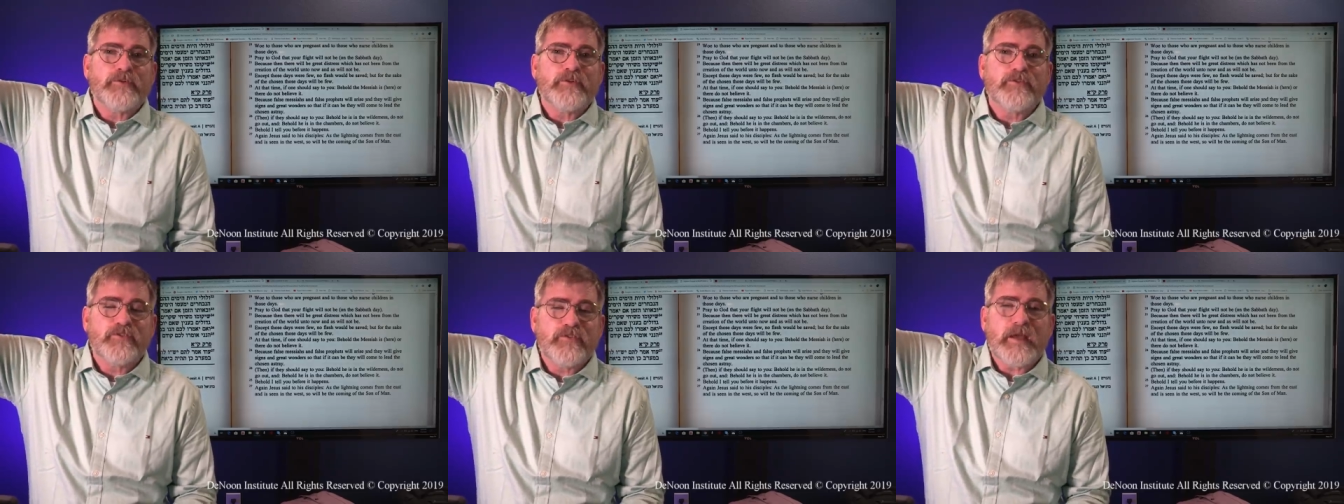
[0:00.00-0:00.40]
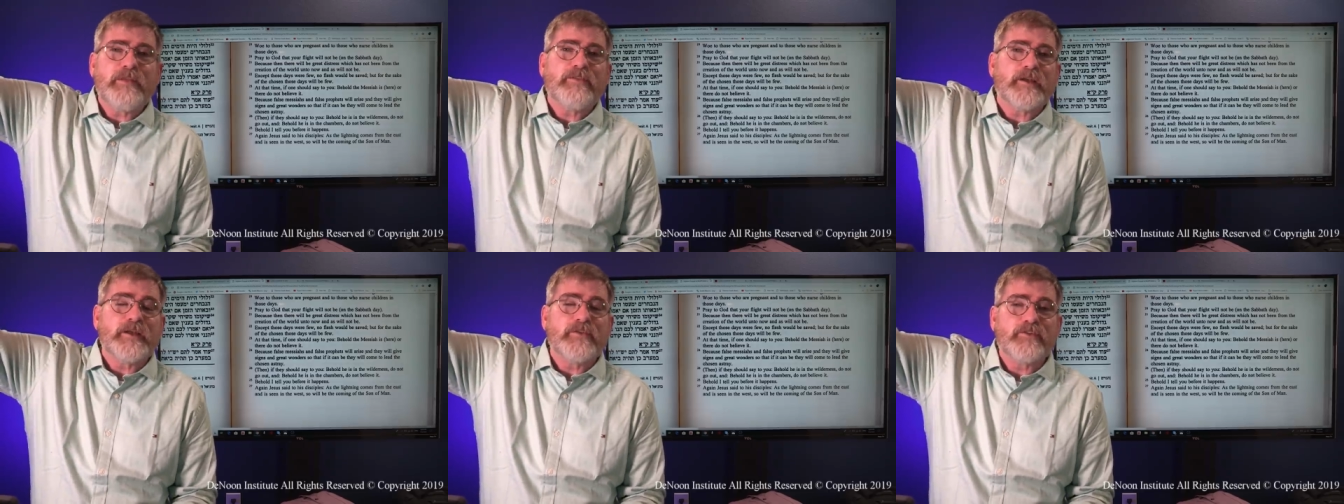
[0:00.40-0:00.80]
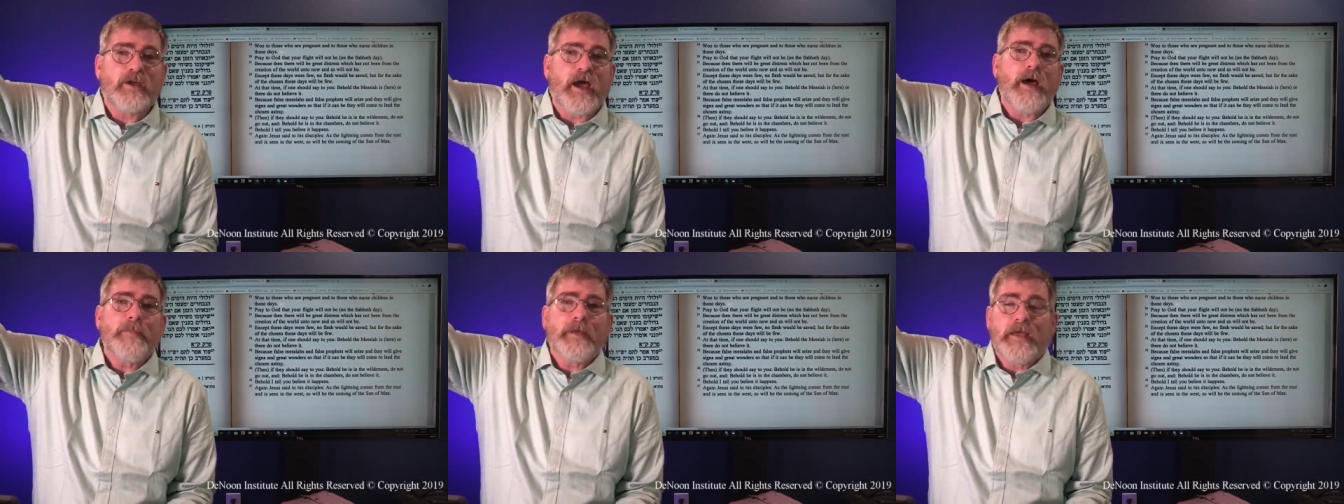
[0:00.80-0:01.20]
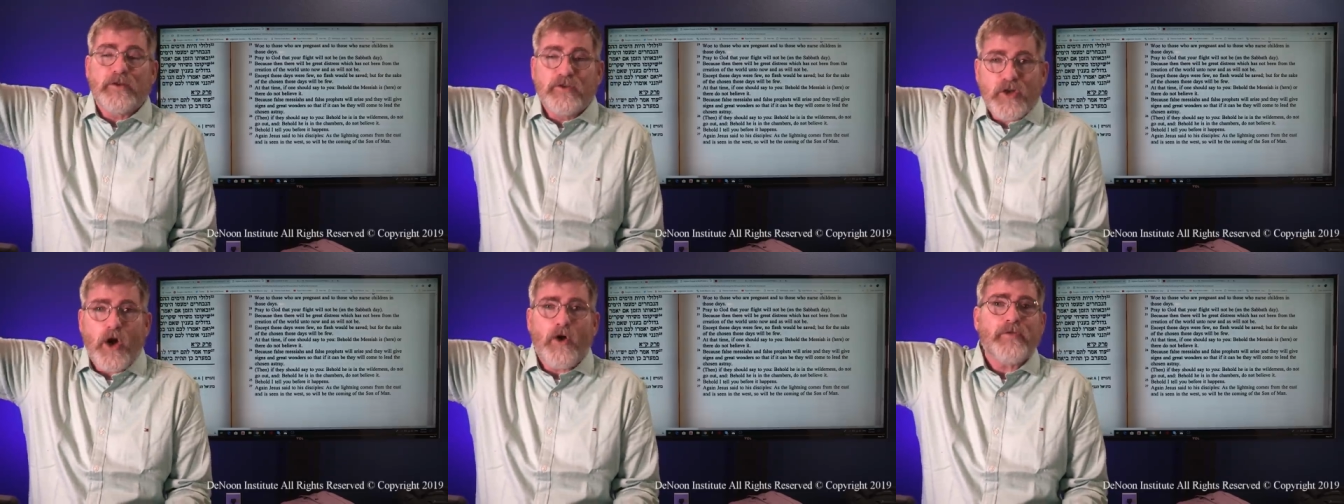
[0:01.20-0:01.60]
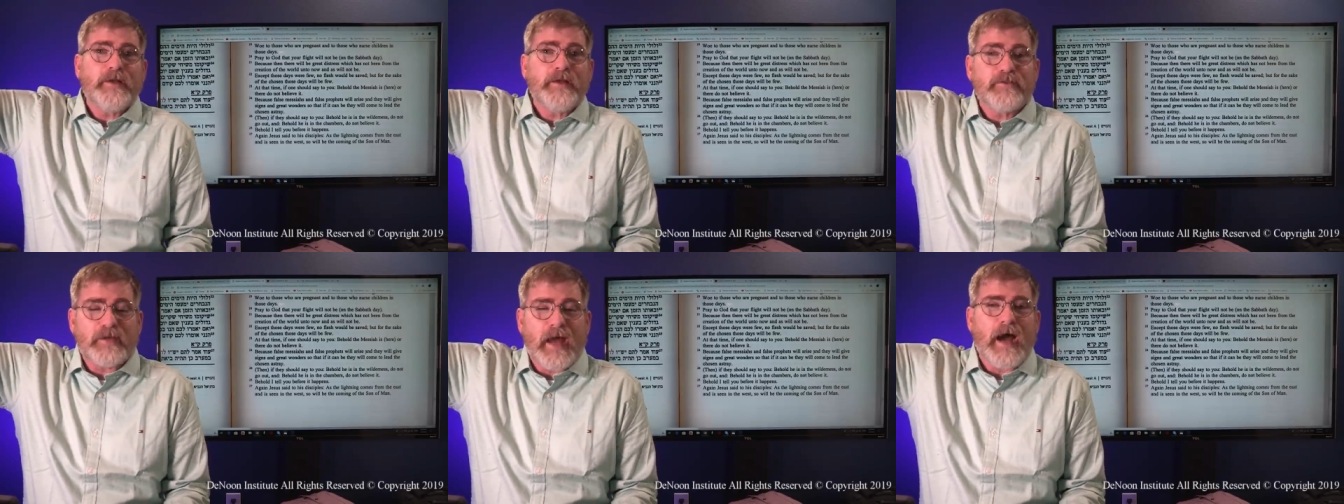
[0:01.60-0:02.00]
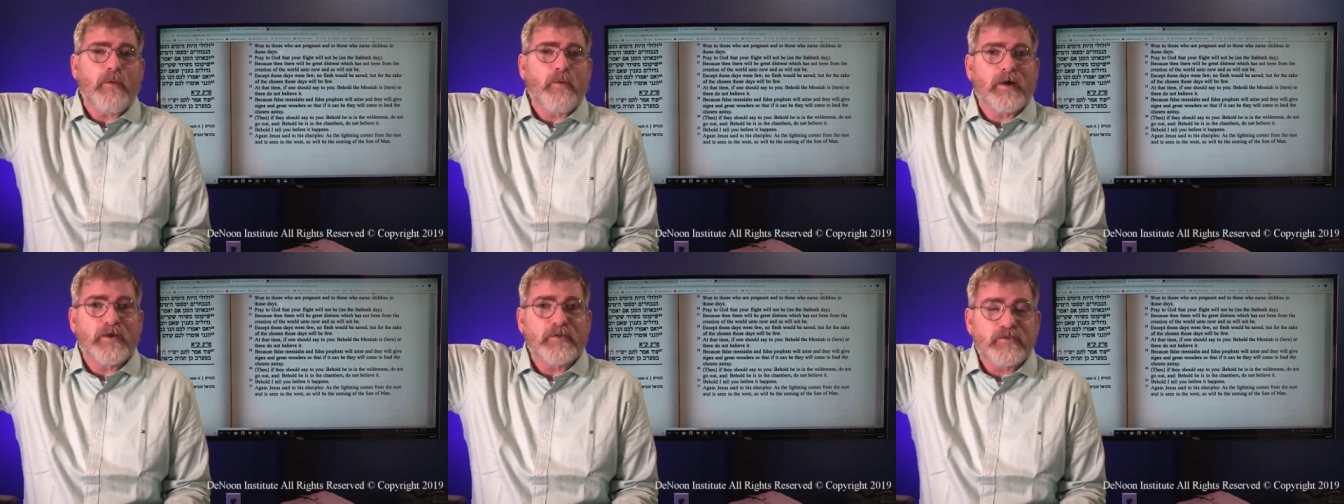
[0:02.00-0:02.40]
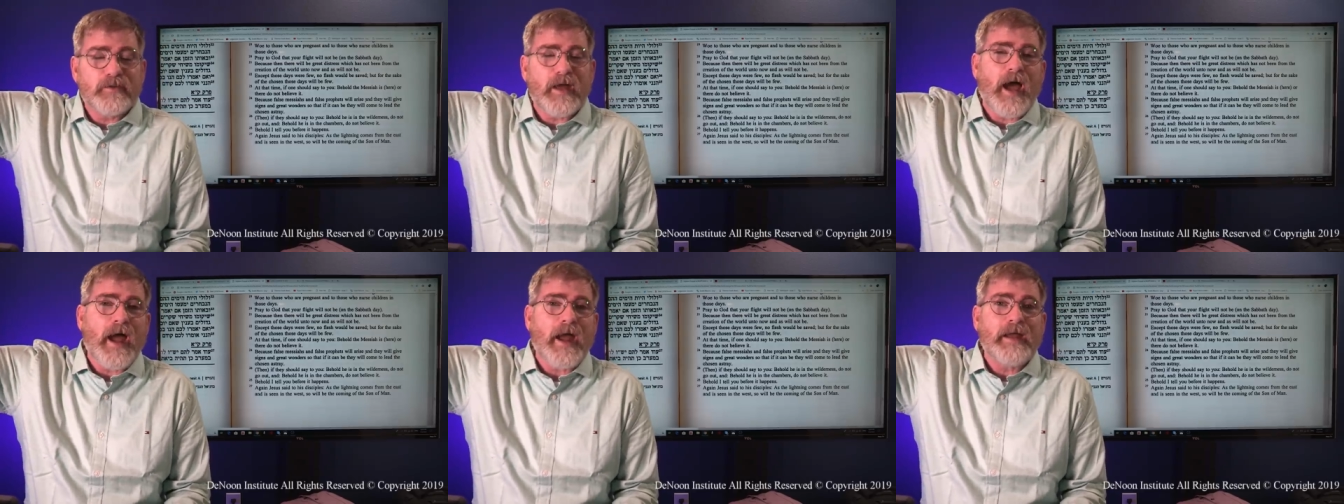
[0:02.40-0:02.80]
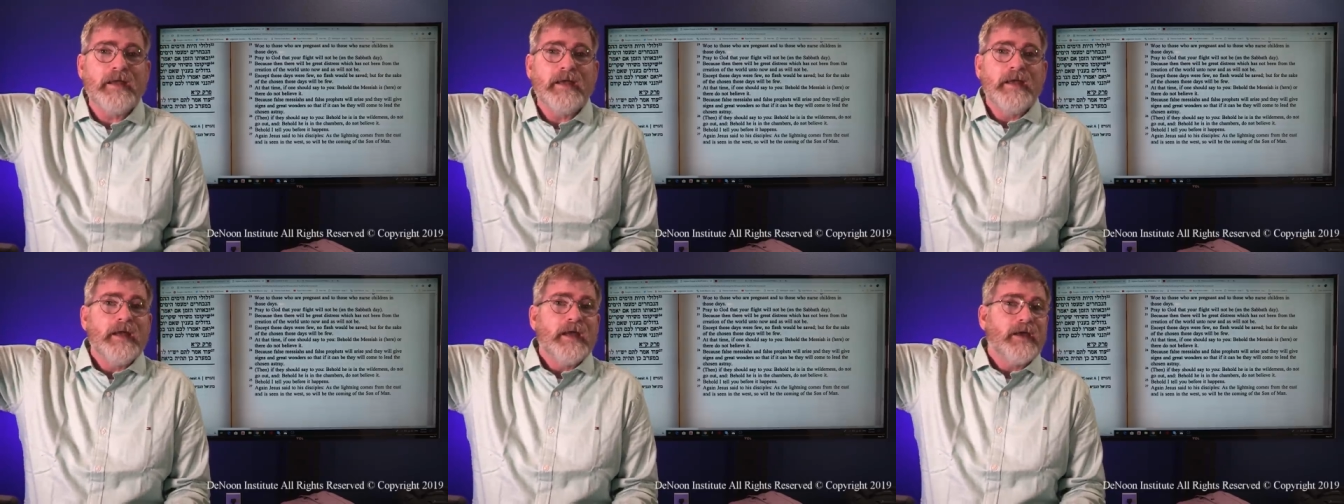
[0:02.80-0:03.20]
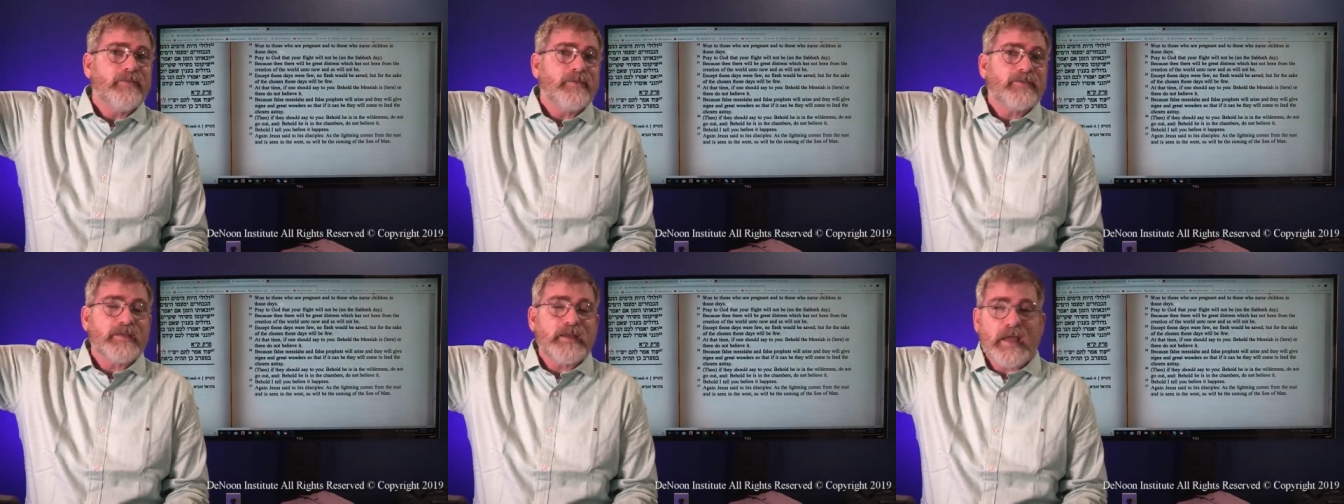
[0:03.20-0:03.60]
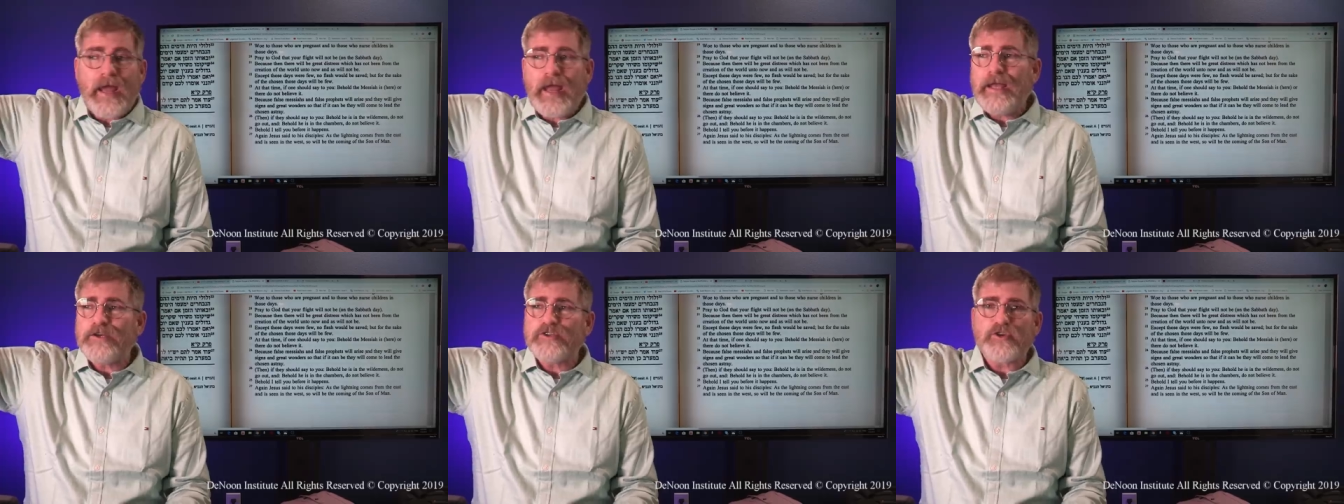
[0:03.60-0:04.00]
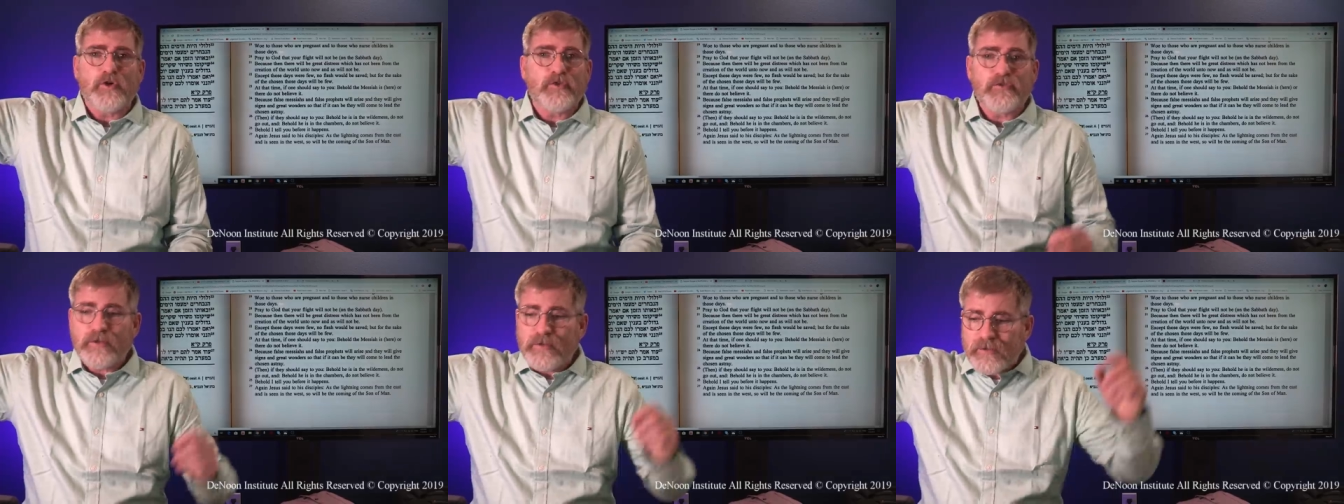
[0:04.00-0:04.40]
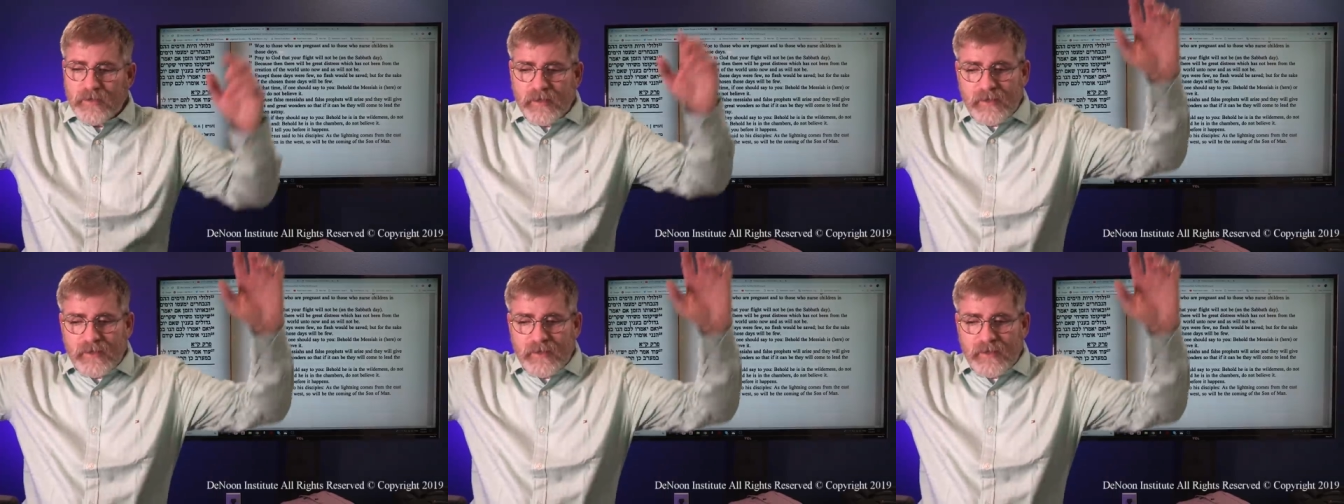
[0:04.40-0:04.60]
to see that he's coming and know that his hour is nigh and that the angels and,